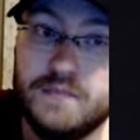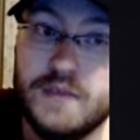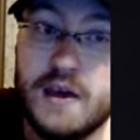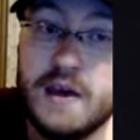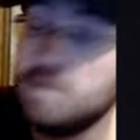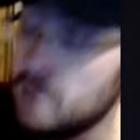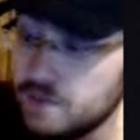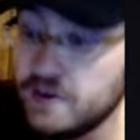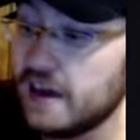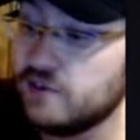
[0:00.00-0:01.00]
Maybe
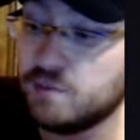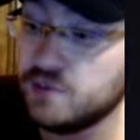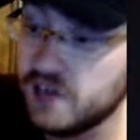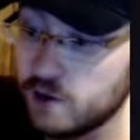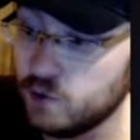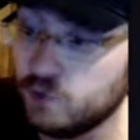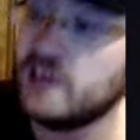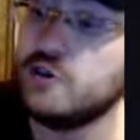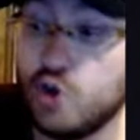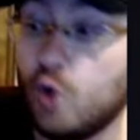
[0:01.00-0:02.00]
have some characters that
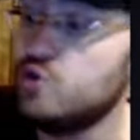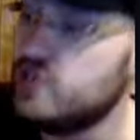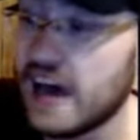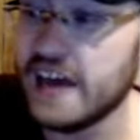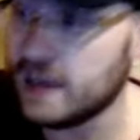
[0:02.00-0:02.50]
don't die at